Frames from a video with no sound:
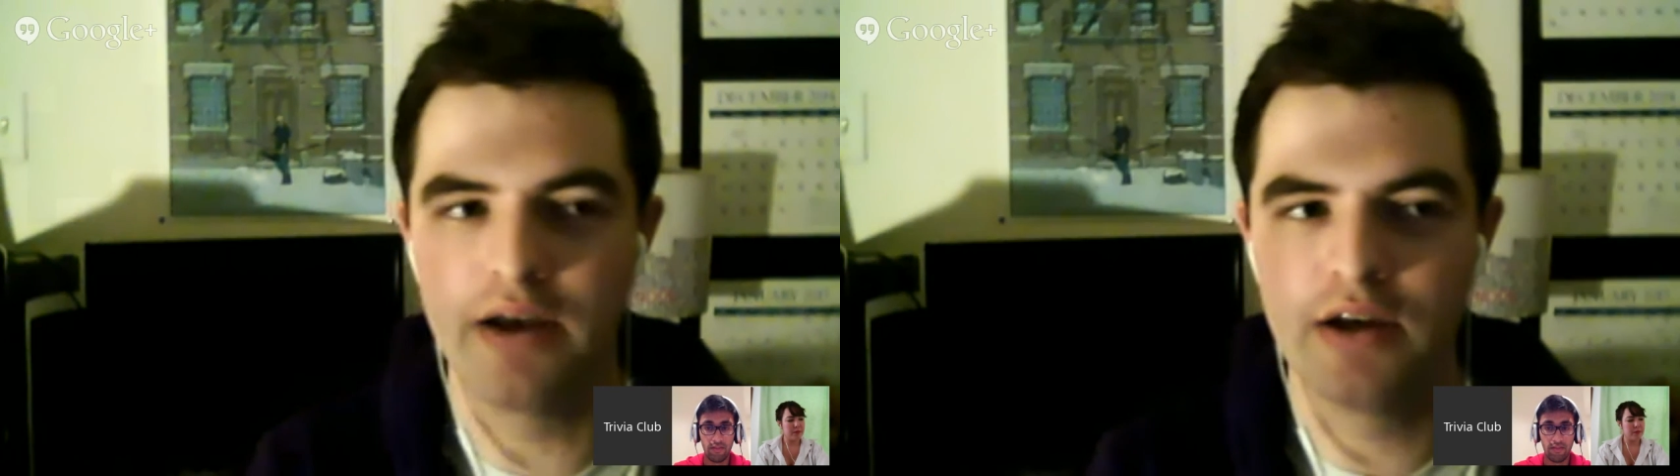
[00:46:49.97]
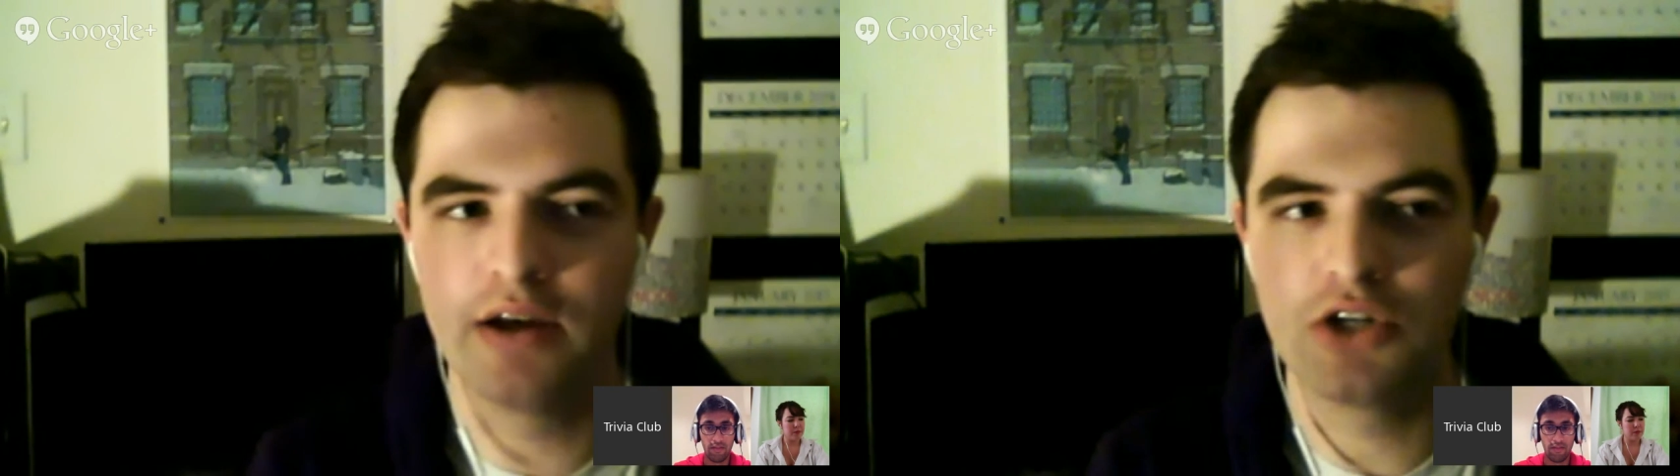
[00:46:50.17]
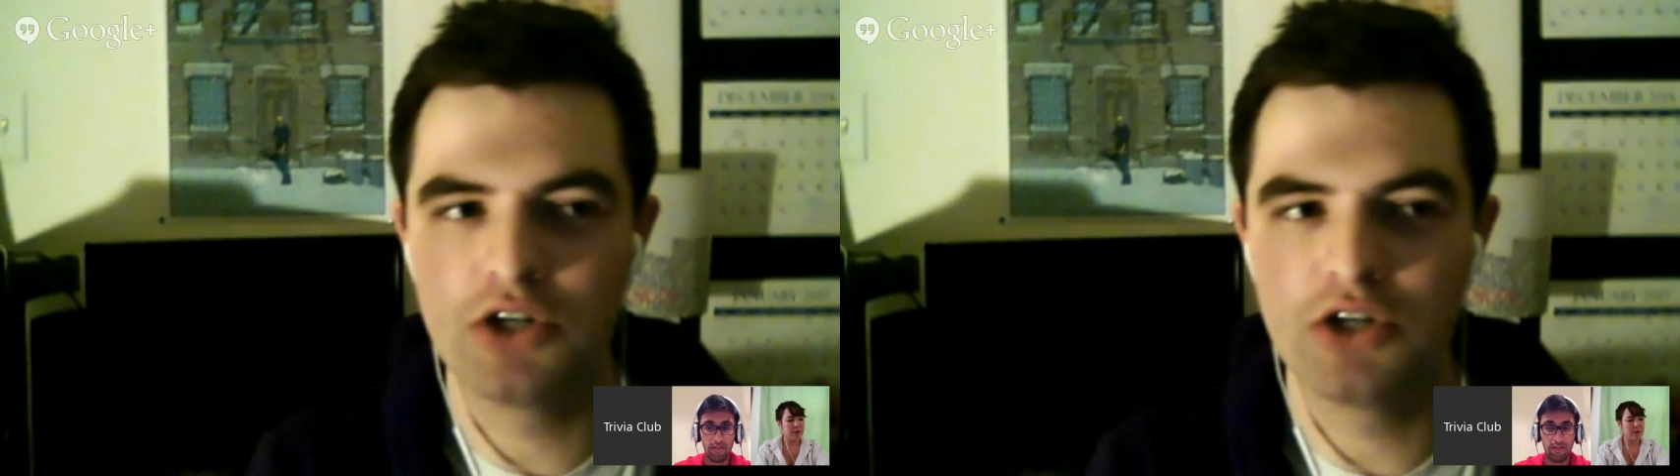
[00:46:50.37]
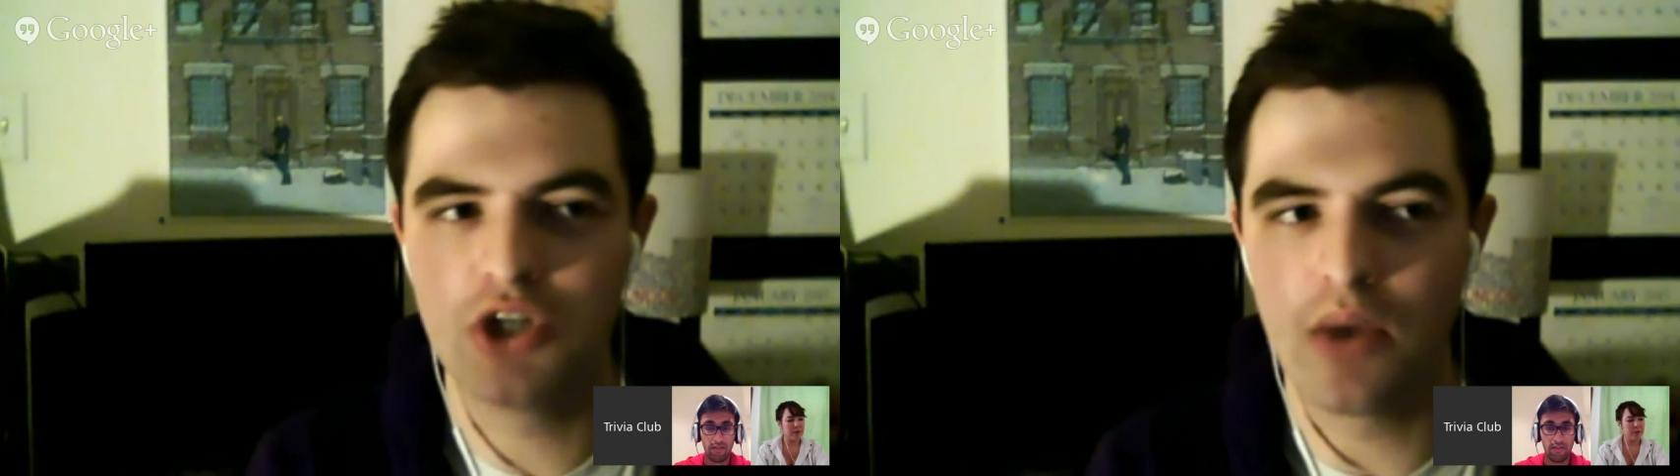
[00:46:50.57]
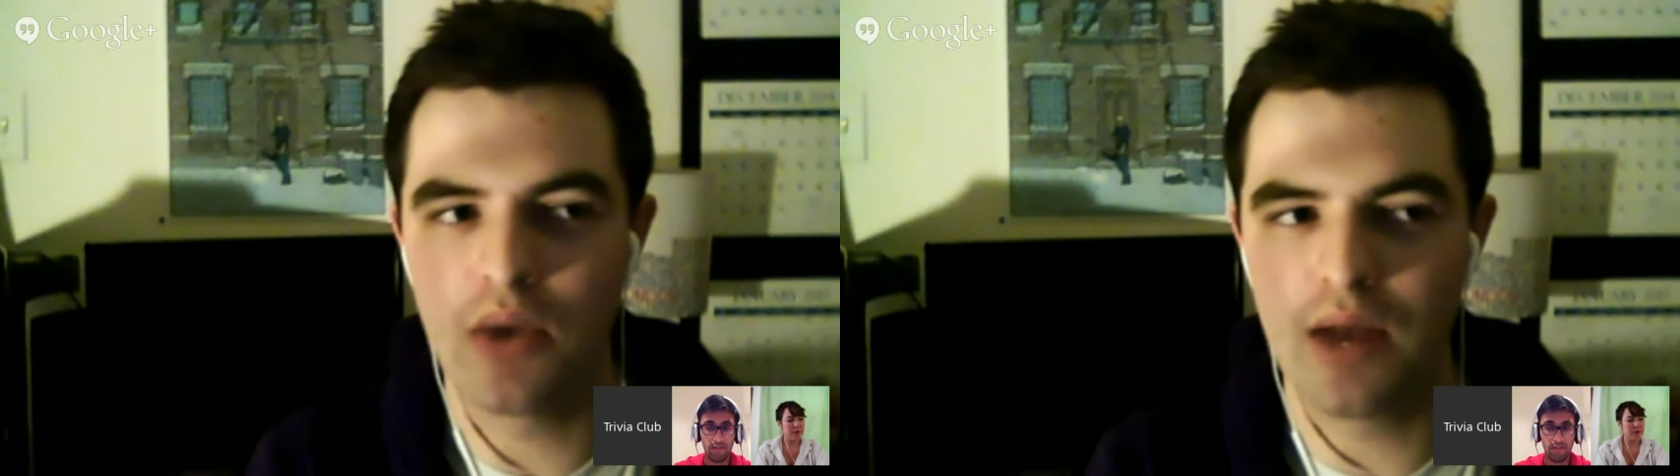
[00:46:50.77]

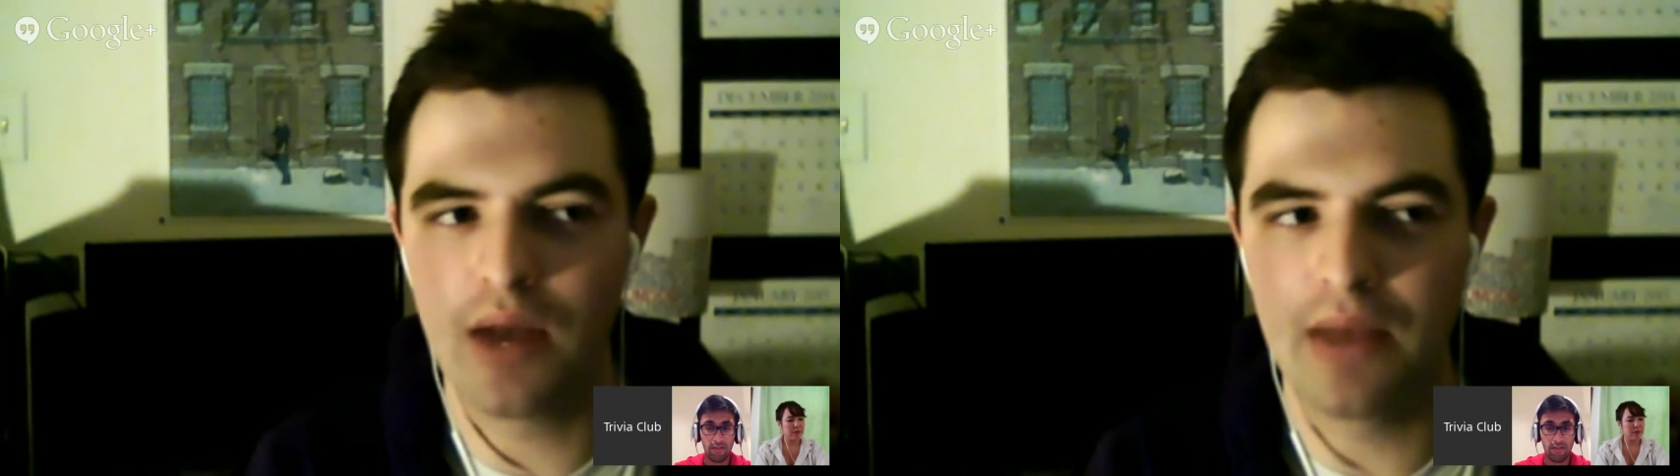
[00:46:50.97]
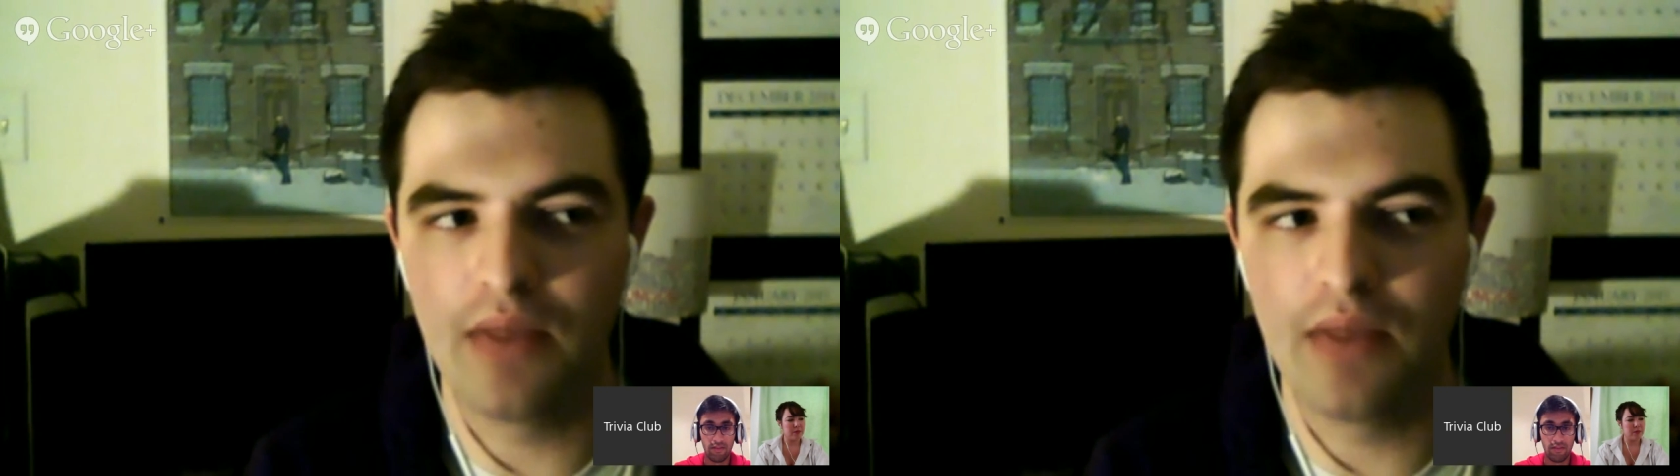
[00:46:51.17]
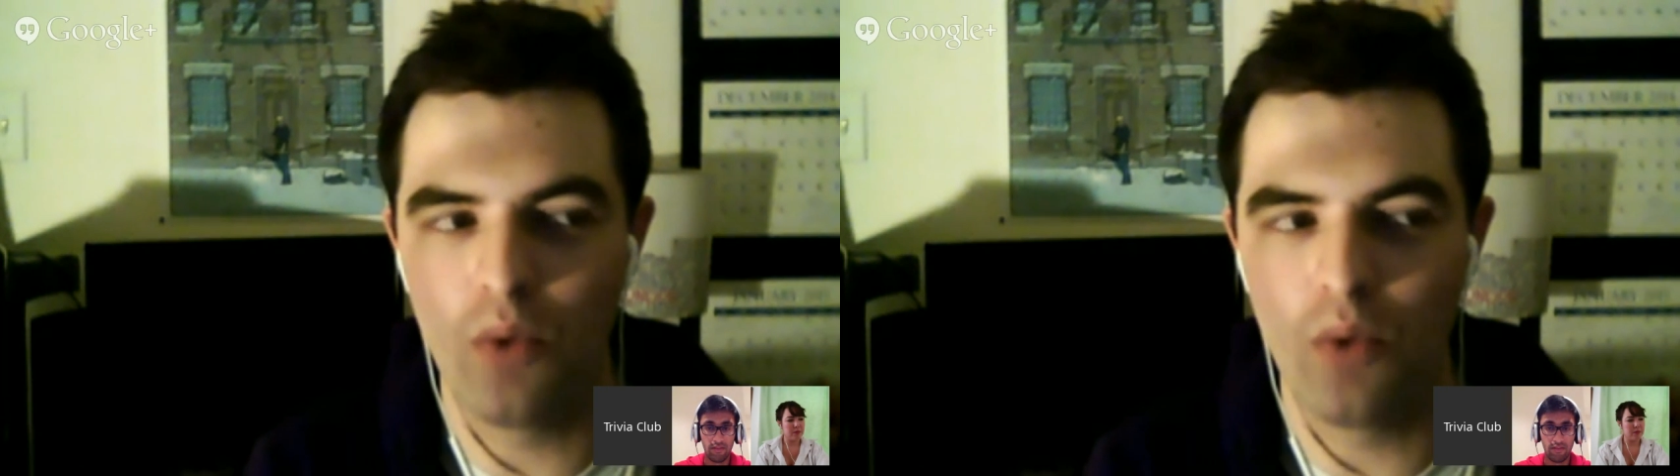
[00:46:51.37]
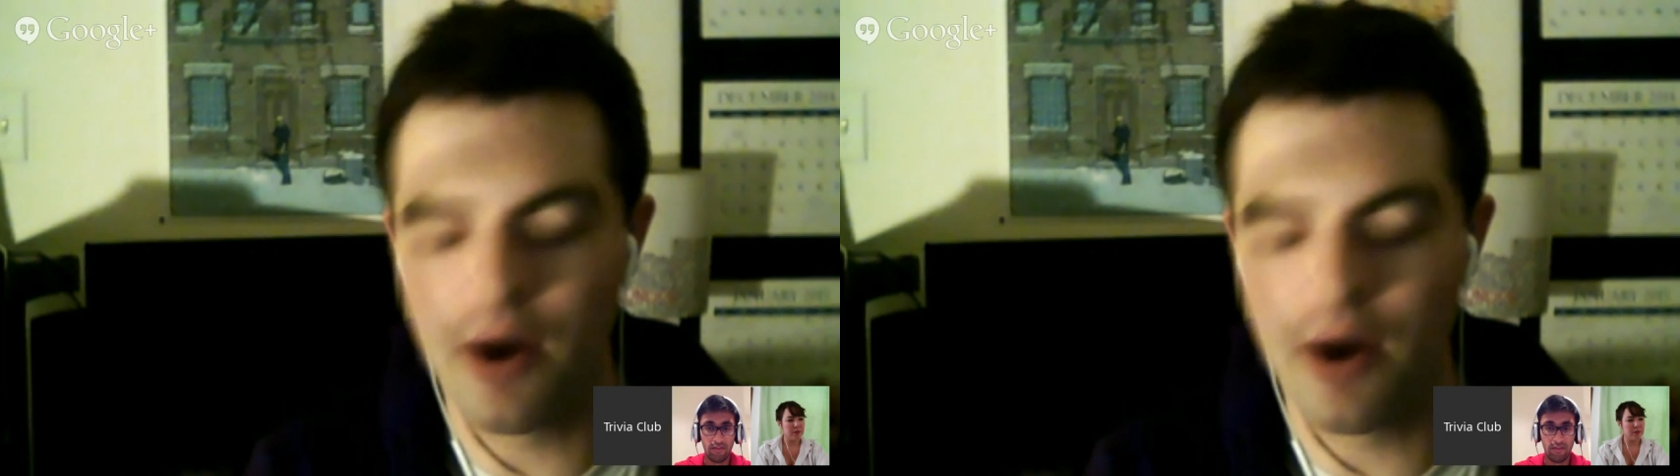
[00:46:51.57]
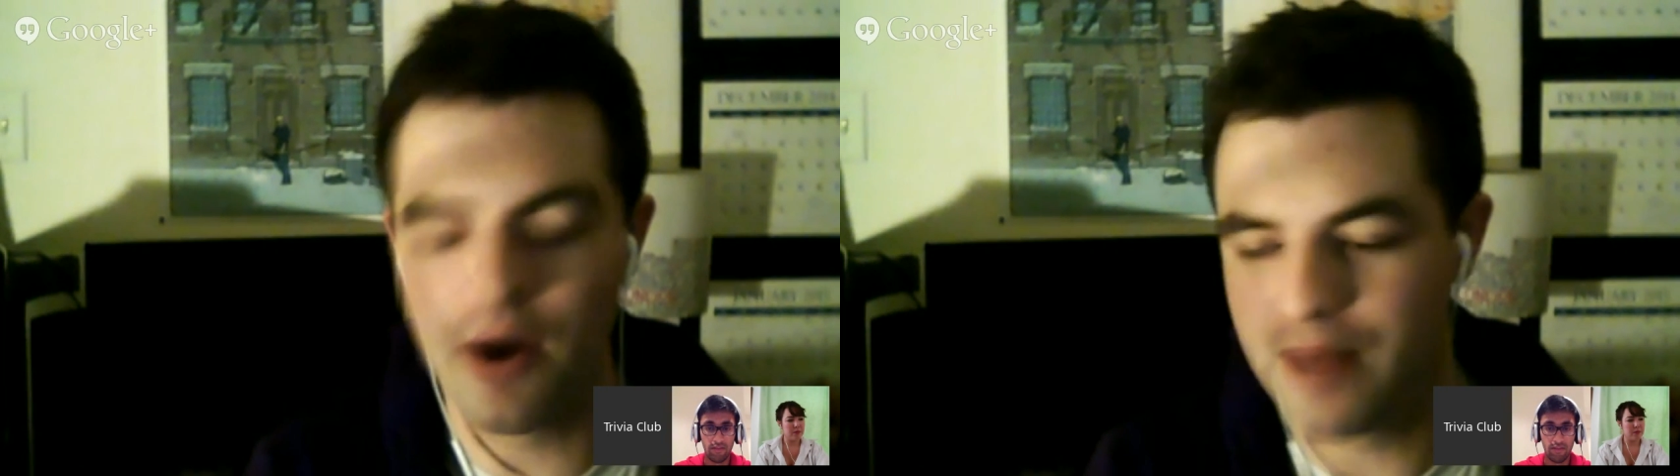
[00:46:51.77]
showing up in the
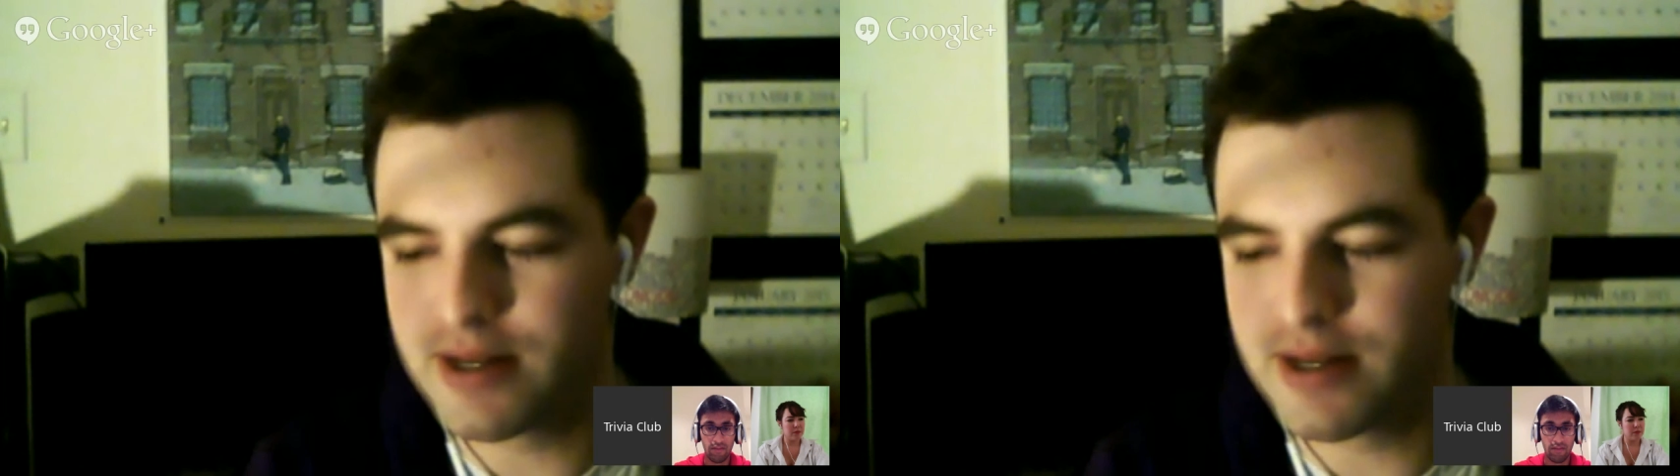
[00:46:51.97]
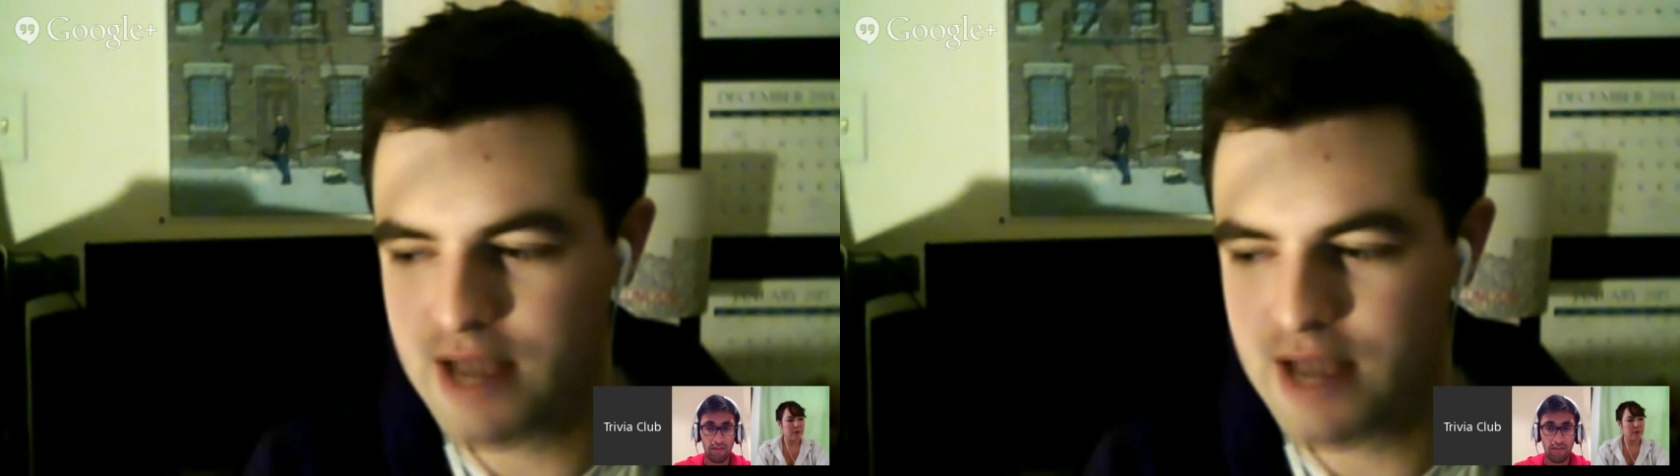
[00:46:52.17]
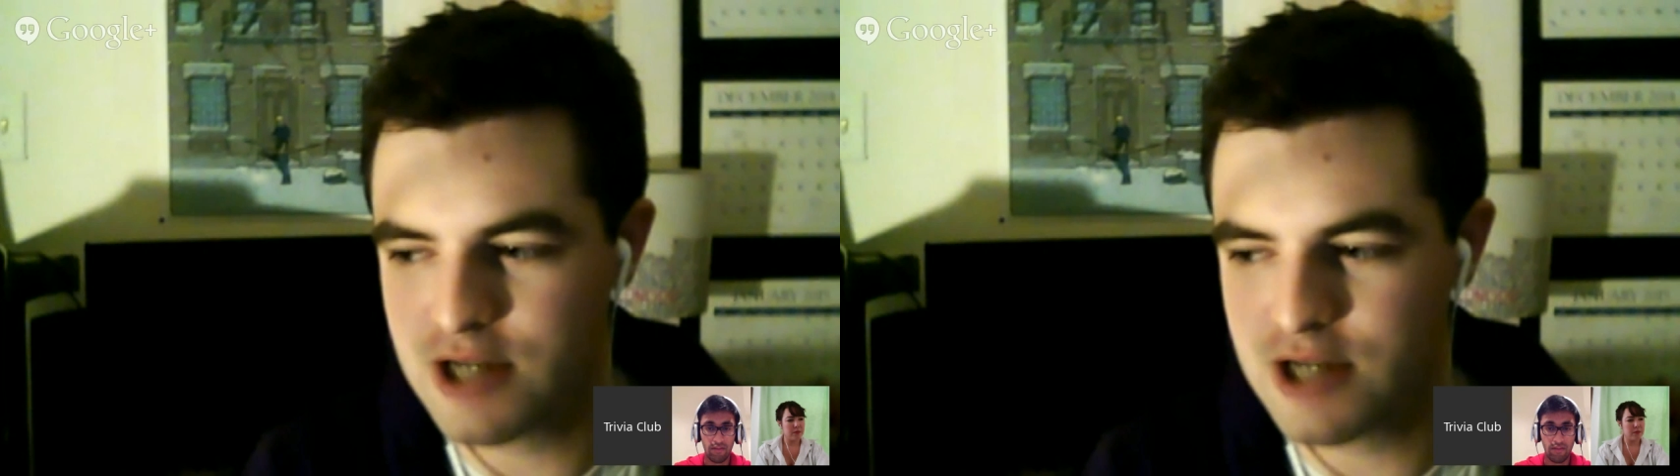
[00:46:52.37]
waterbed sketch